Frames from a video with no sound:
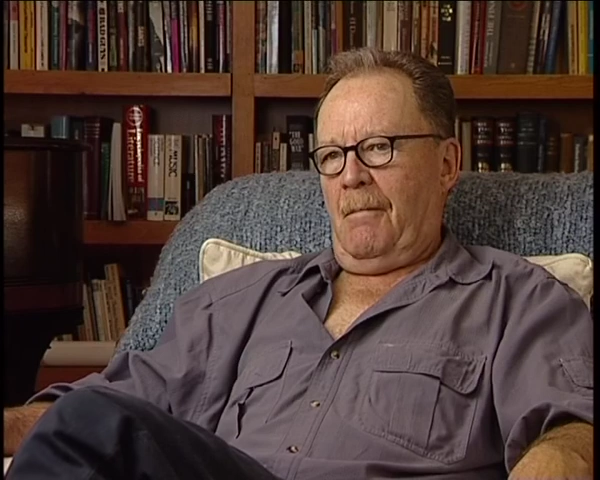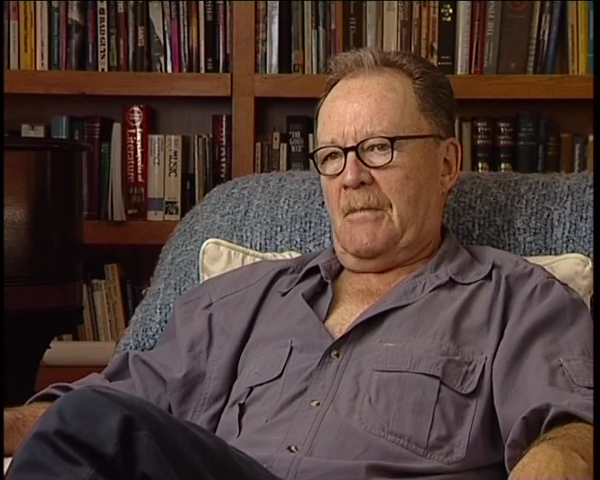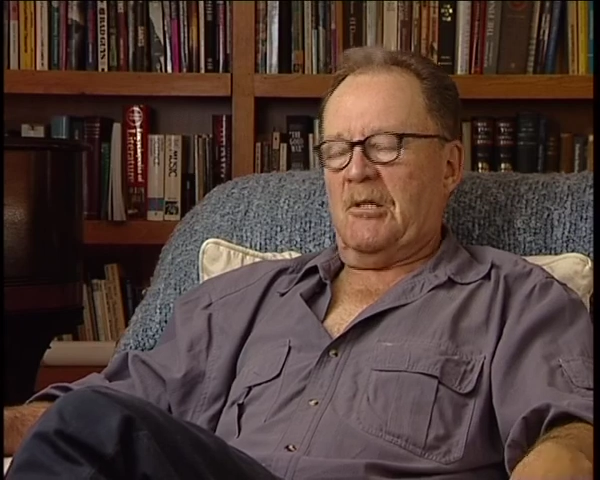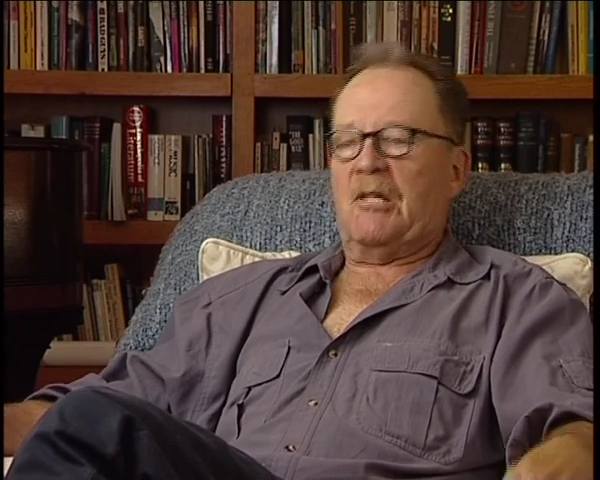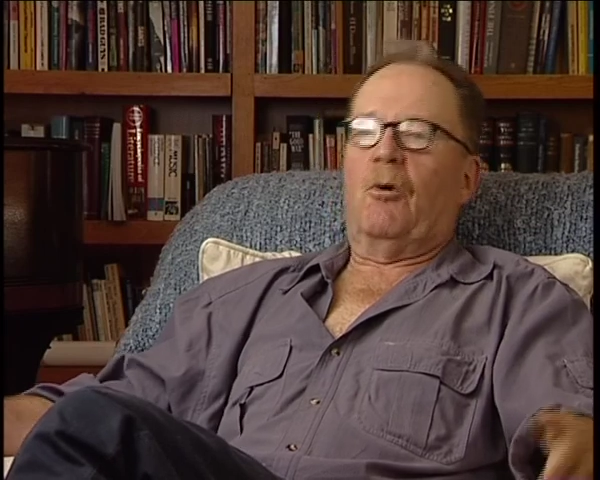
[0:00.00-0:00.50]

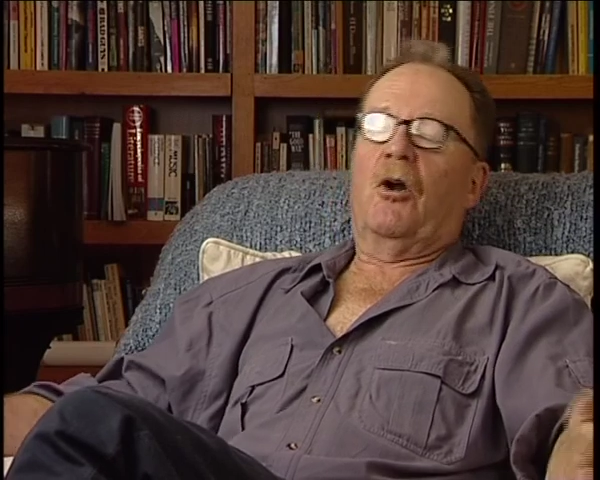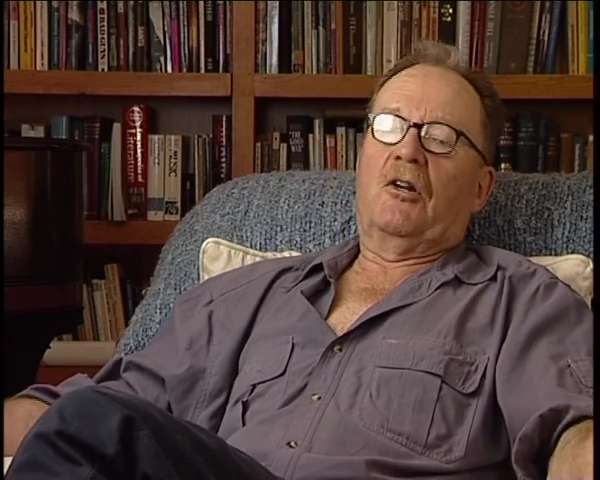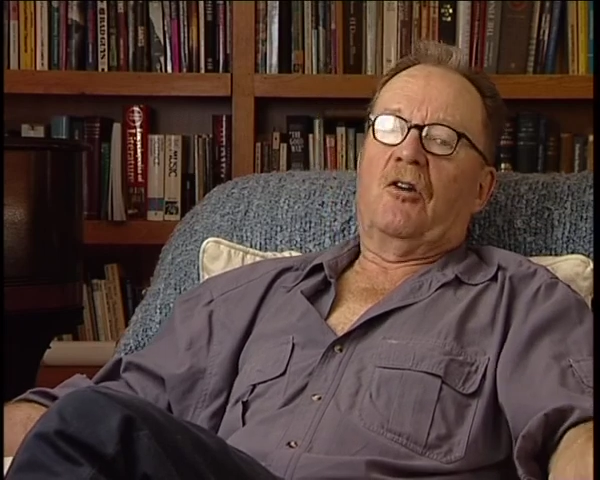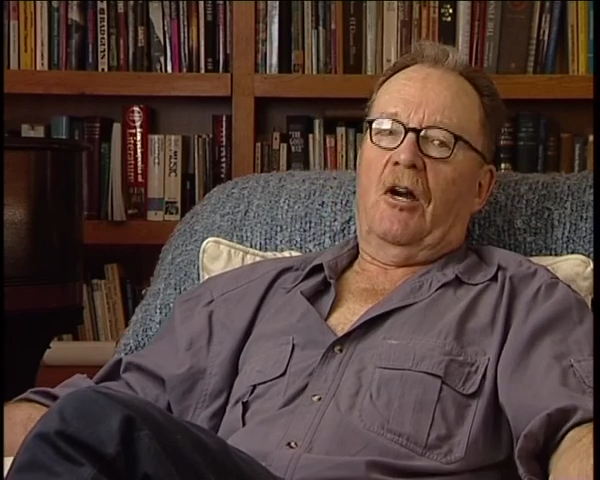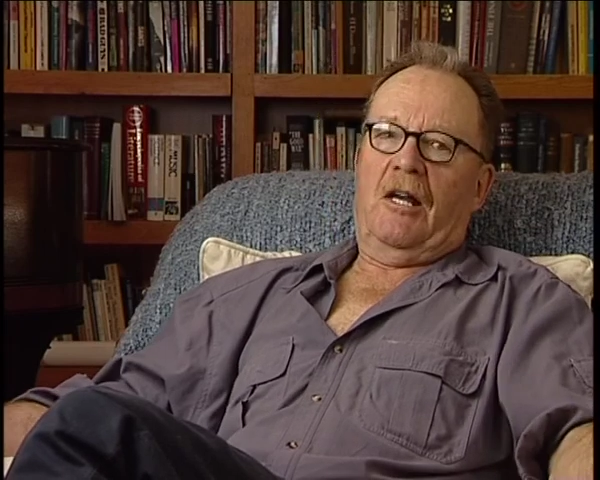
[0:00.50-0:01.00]
Since they wanted
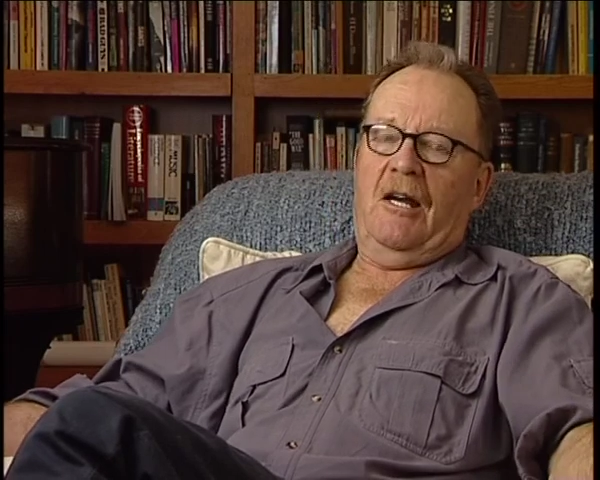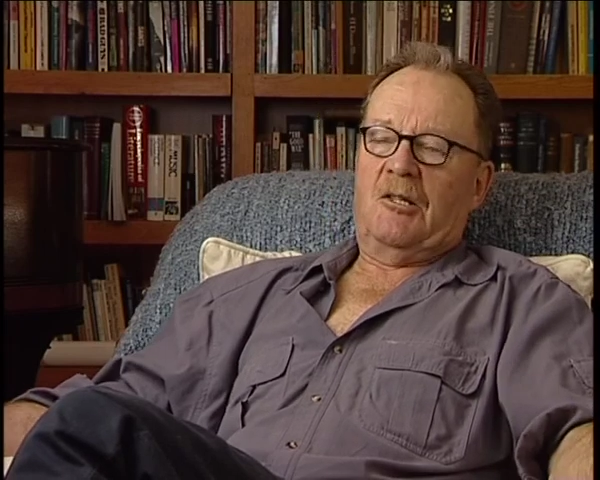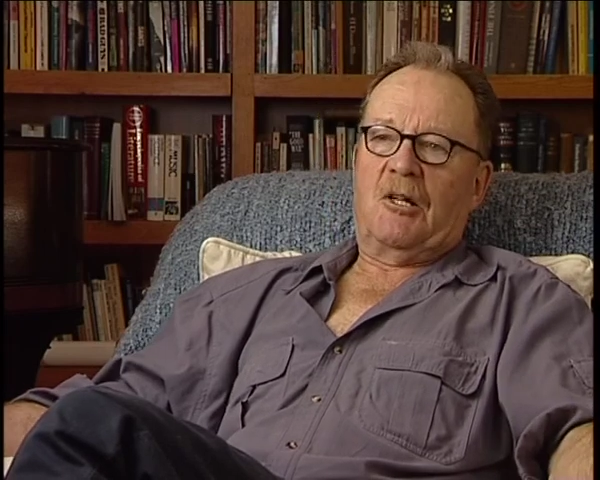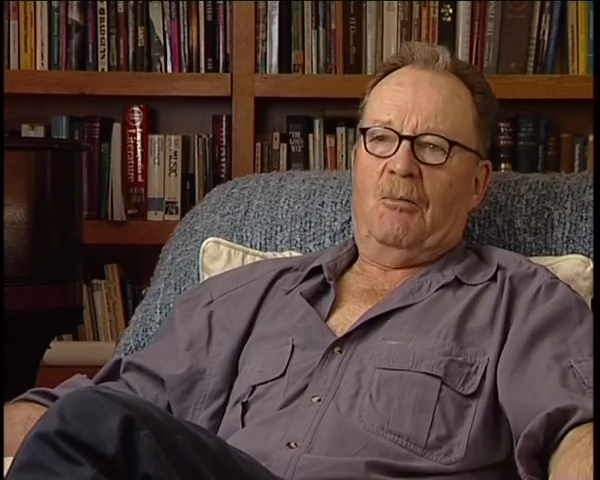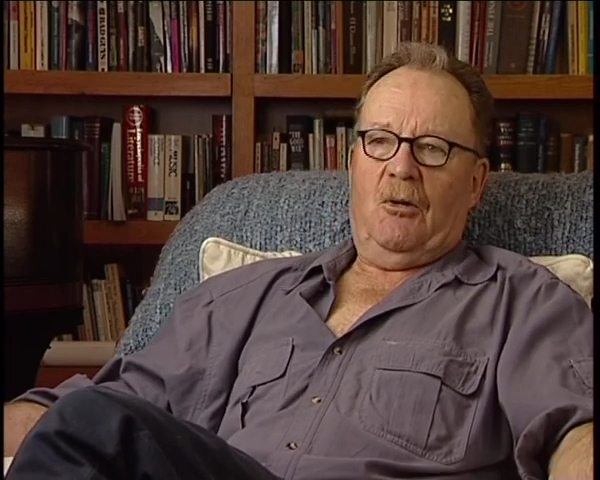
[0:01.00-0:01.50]
to talk
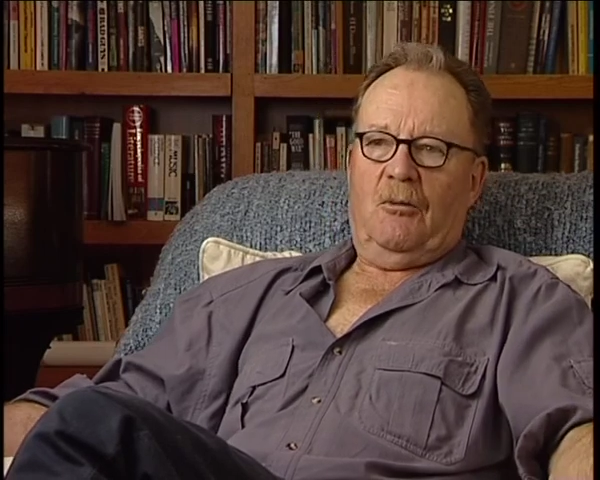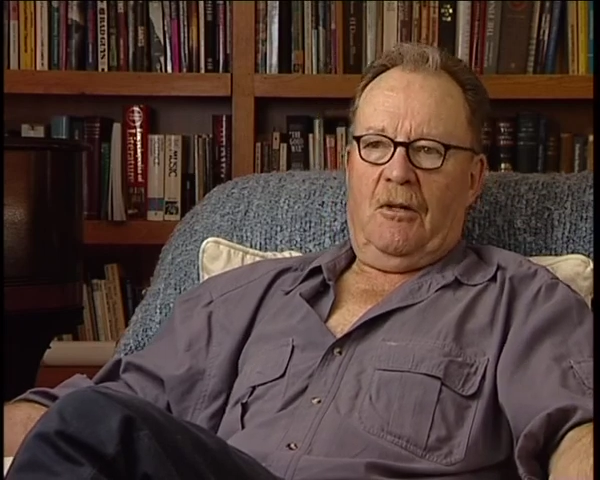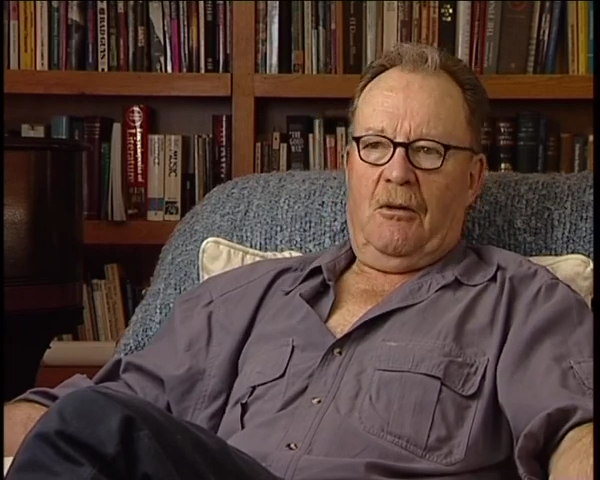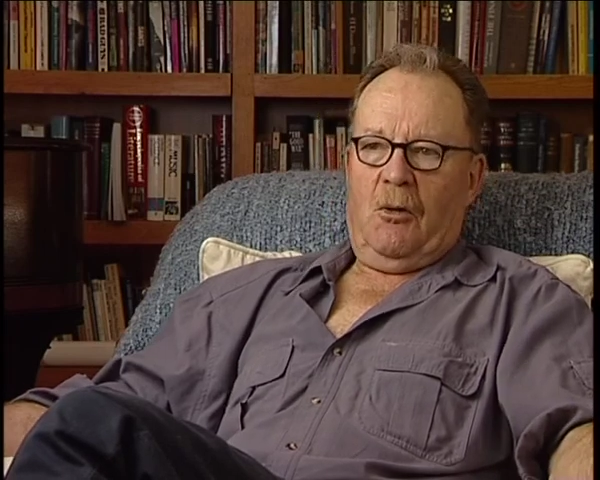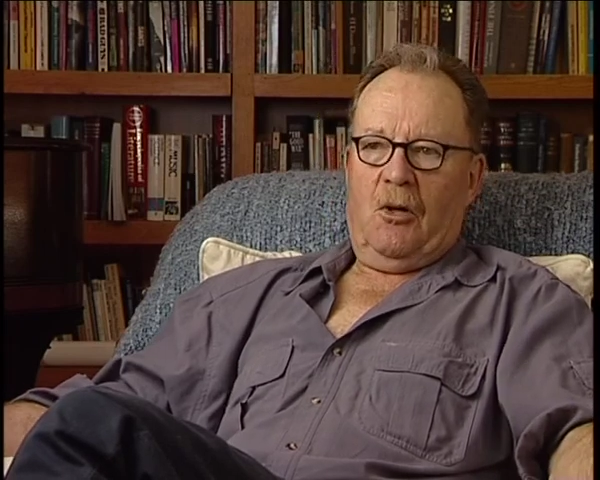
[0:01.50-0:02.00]
Eskimo,
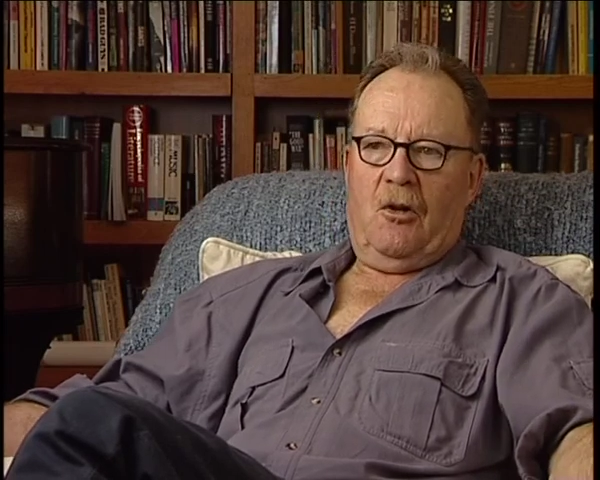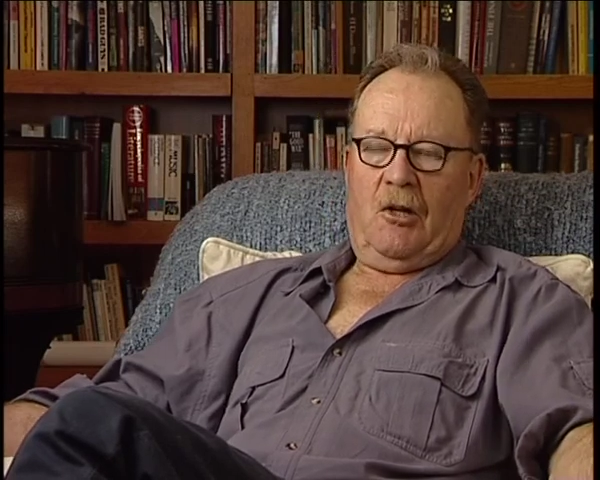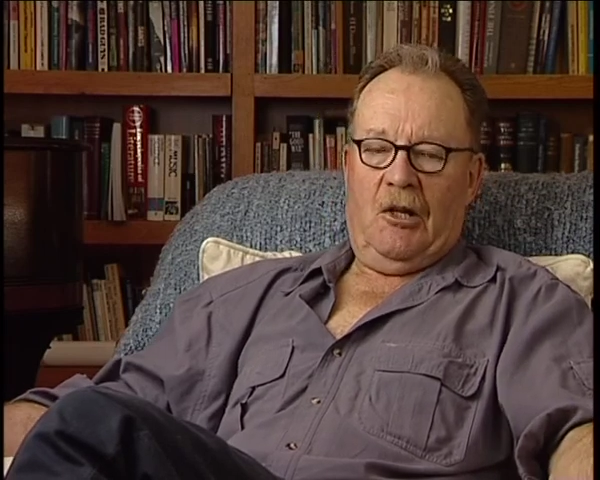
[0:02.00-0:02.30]
and they were going to talk